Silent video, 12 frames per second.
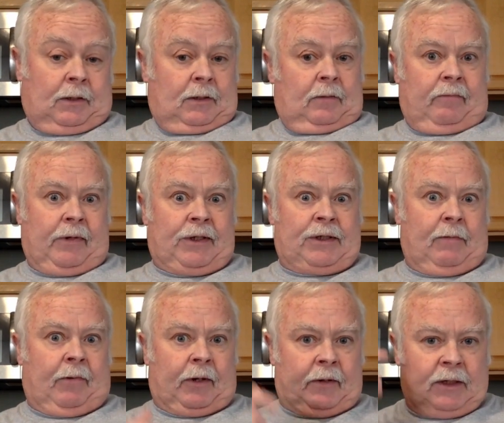very similar to
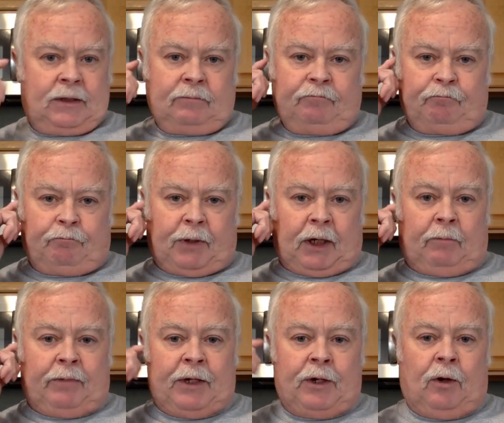this, but it'll be
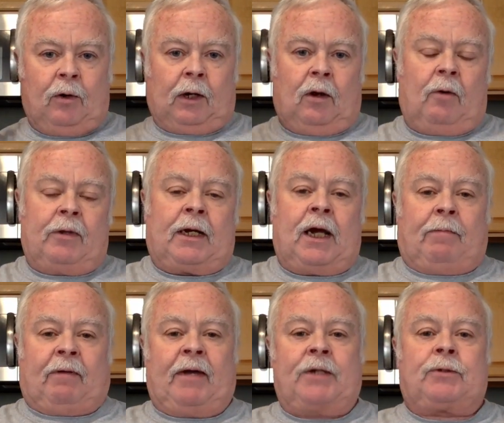new, along with a couple of
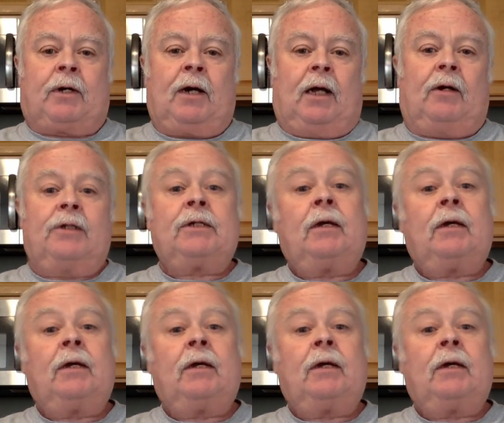extra colors.